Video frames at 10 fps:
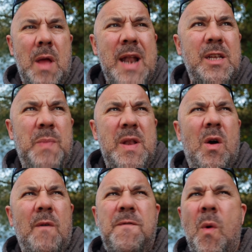and it's been
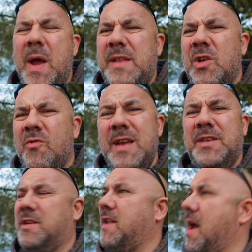like 14
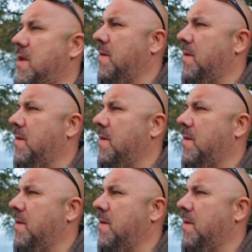degrees today.